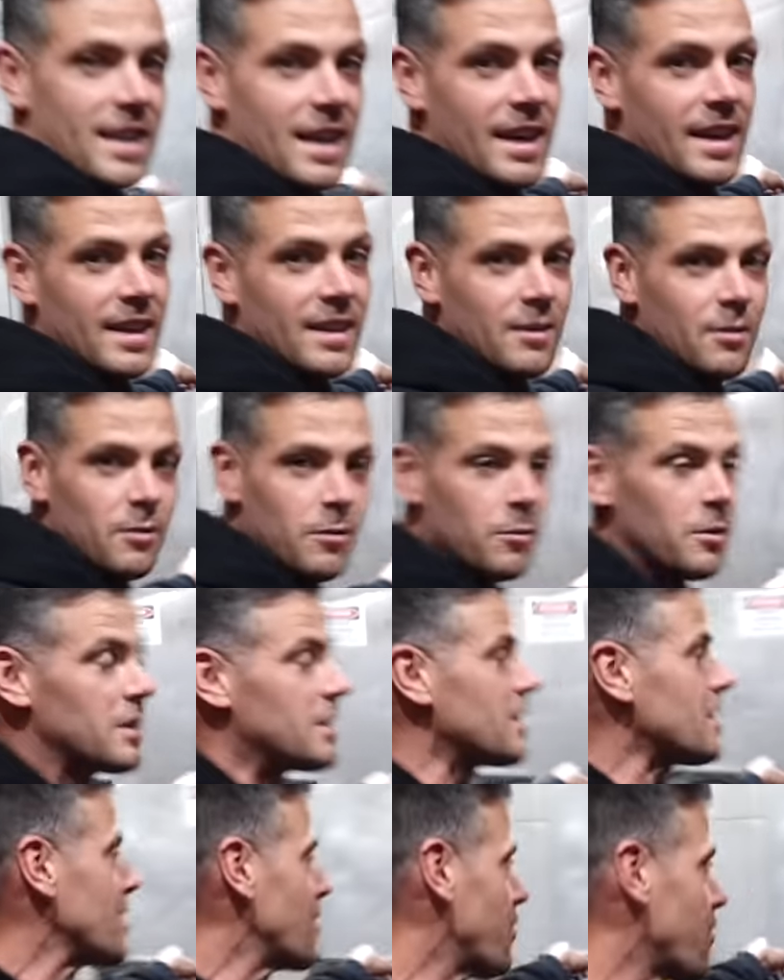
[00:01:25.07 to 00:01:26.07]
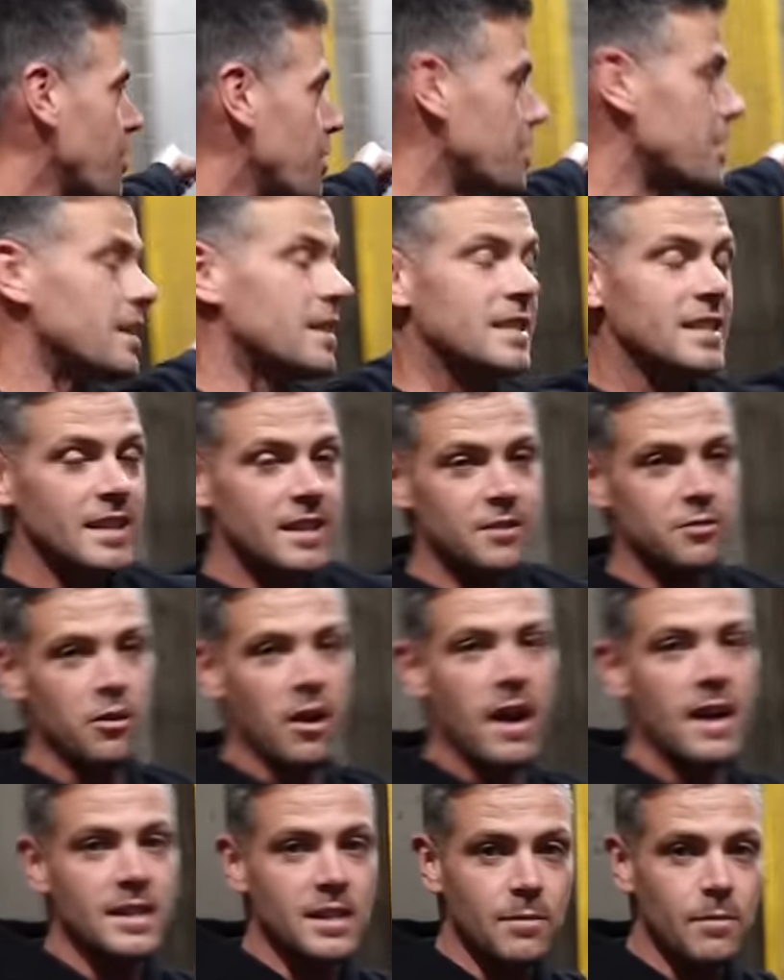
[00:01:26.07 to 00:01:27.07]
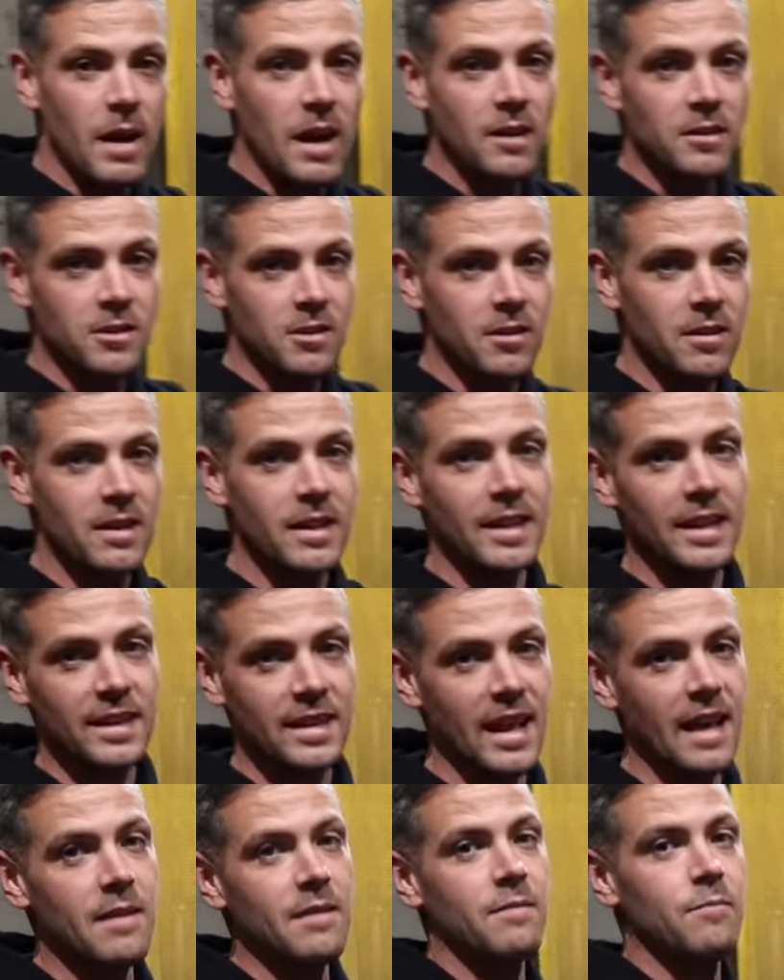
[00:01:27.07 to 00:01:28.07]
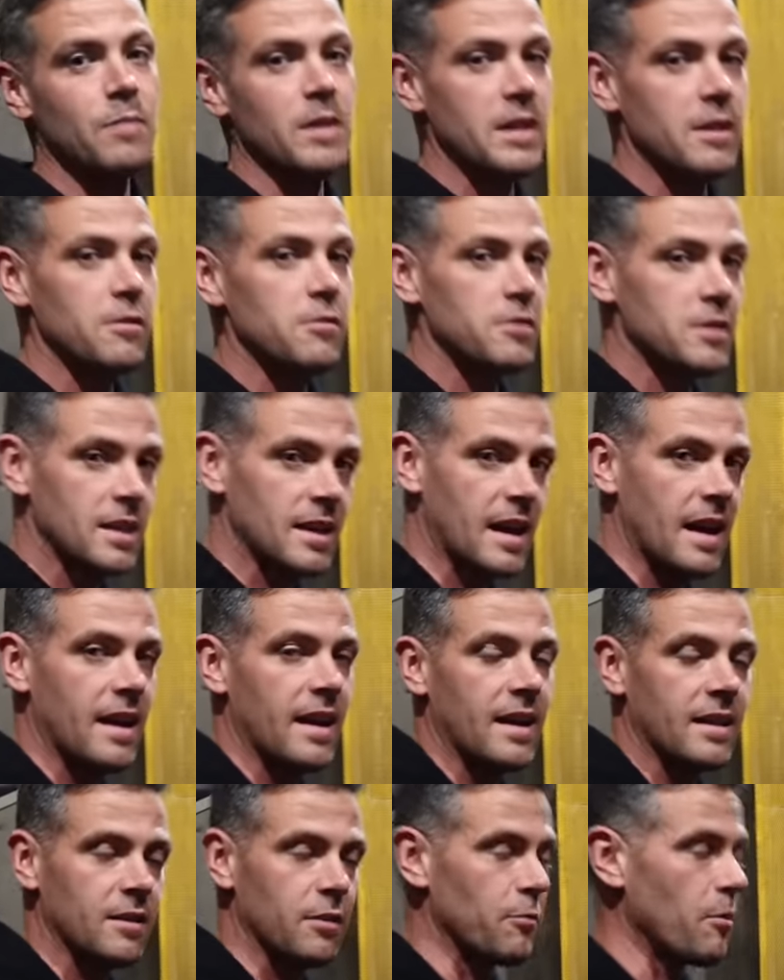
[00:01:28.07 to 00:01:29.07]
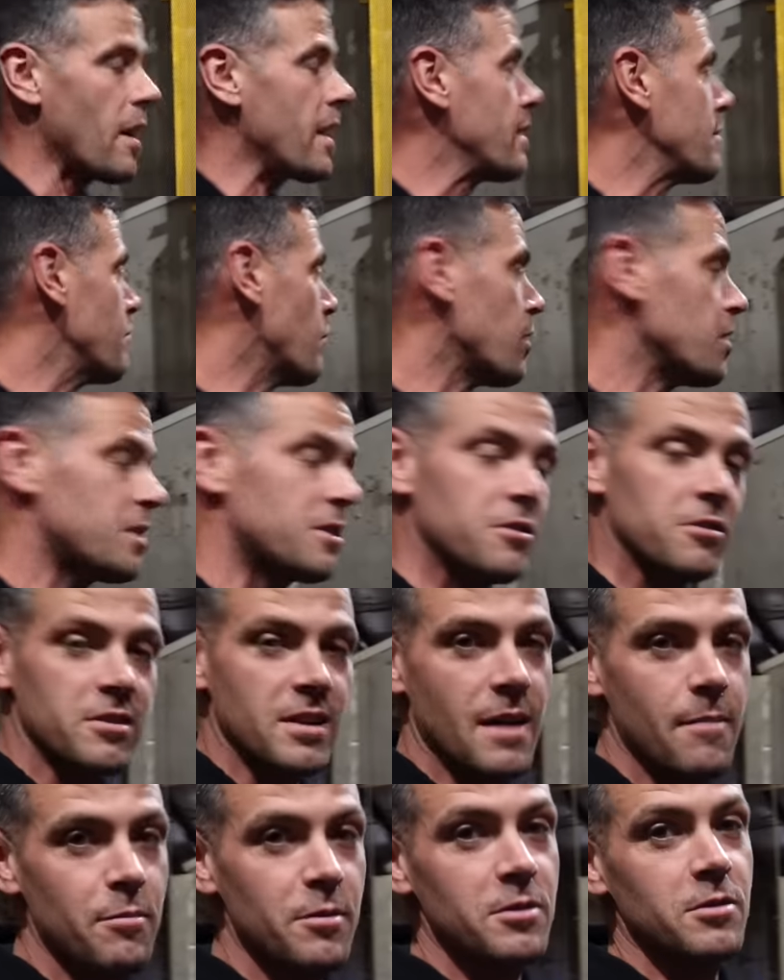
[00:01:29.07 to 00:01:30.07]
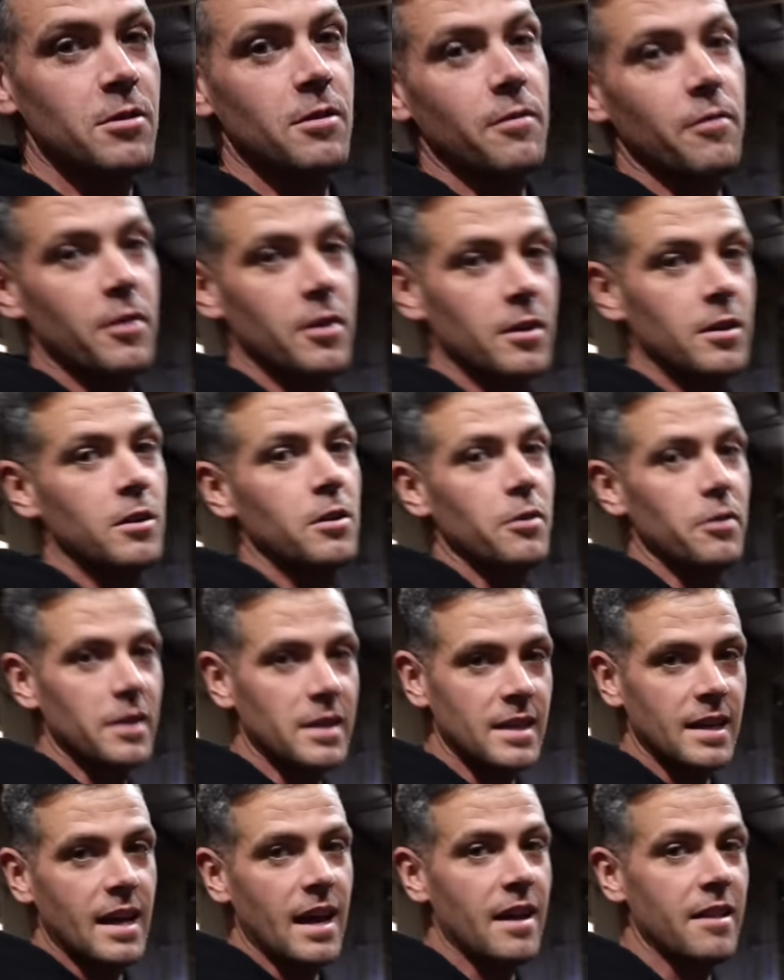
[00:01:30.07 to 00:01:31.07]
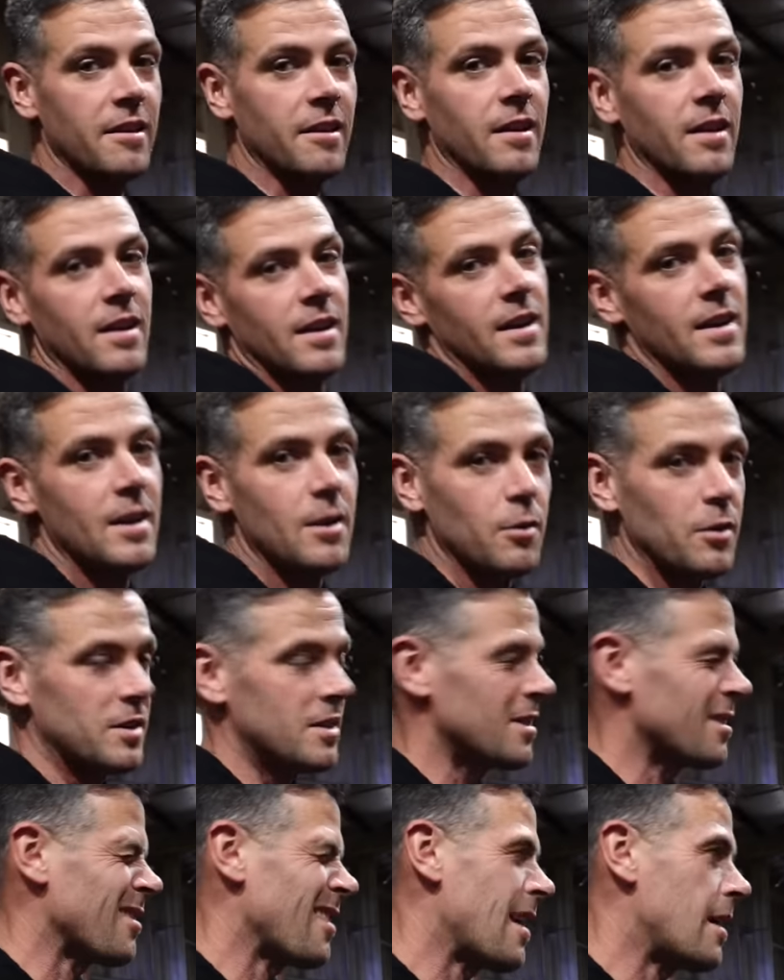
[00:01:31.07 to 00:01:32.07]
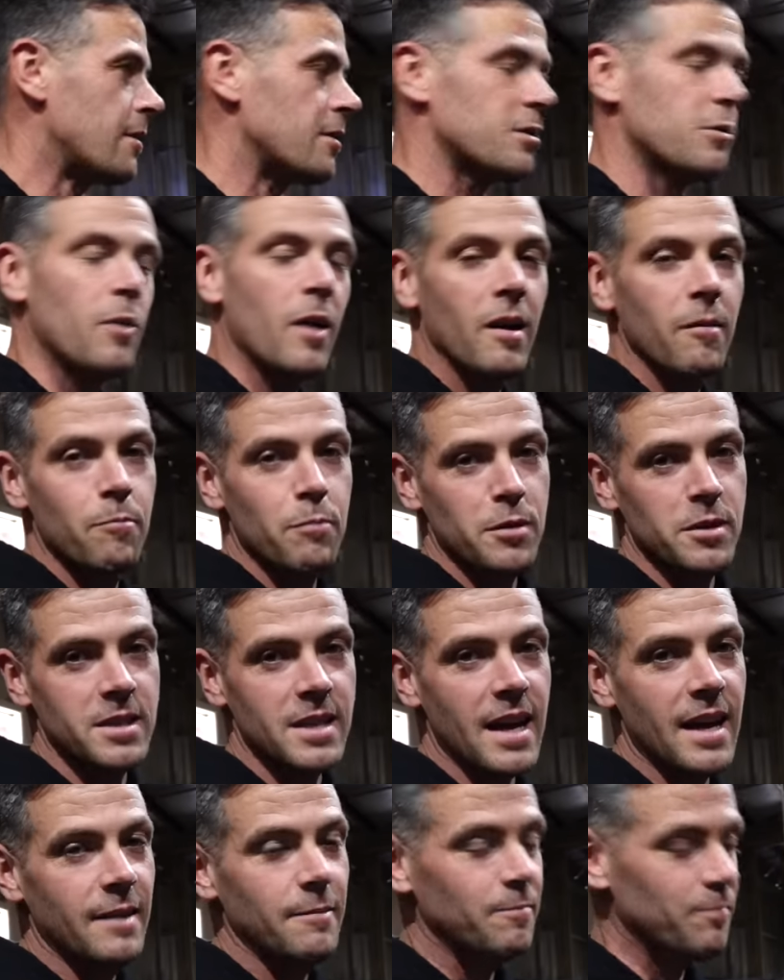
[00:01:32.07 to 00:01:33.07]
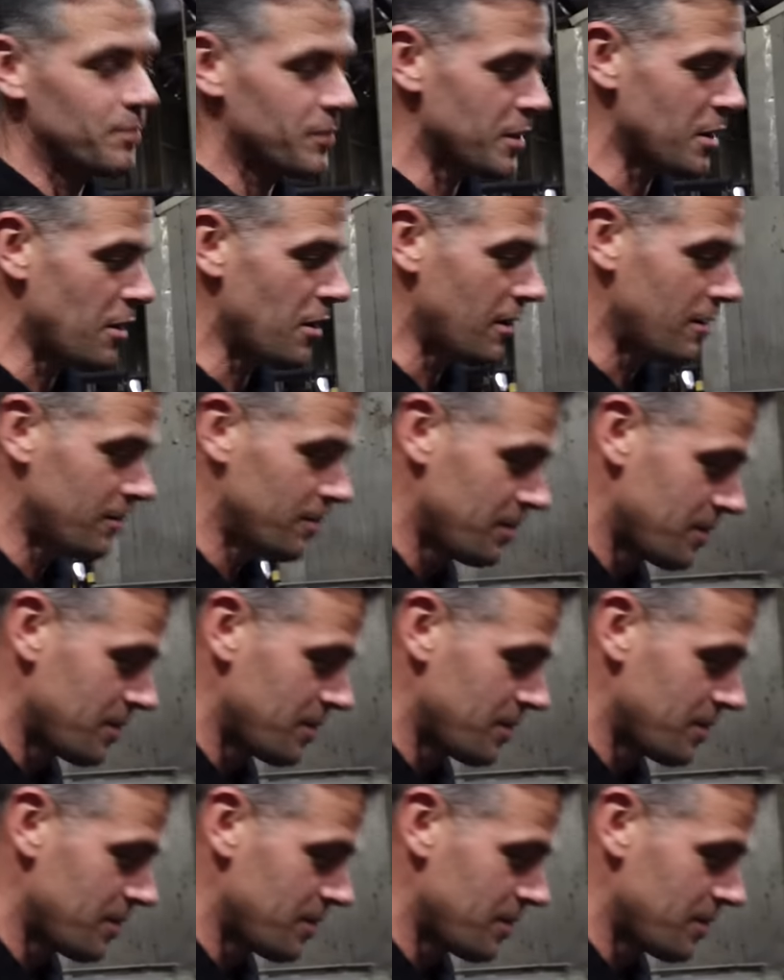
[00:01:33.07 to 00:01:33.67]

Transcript: thing, which is a furnace that dries them out so they can then be used again at the right moisture temperature for gluing together, which is around 12%. So,